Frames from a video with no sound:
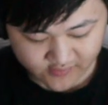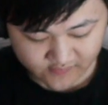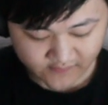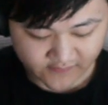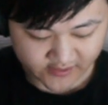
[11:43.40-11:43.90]

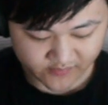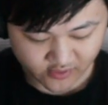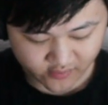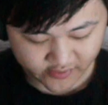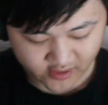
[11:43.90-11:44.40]

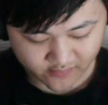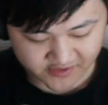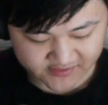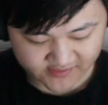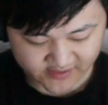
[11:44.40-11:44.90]
Flamethrower, we are
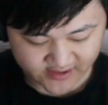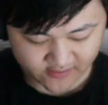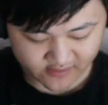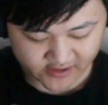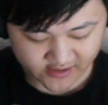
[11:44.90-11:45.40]
weak to that,
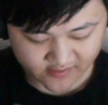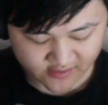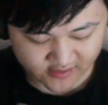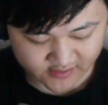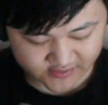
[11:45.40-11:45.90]
right?
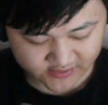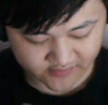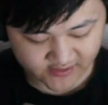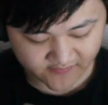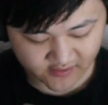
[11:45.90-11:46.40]
So we
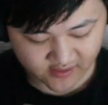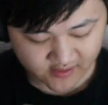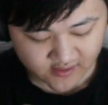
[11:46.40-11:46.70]
definitely,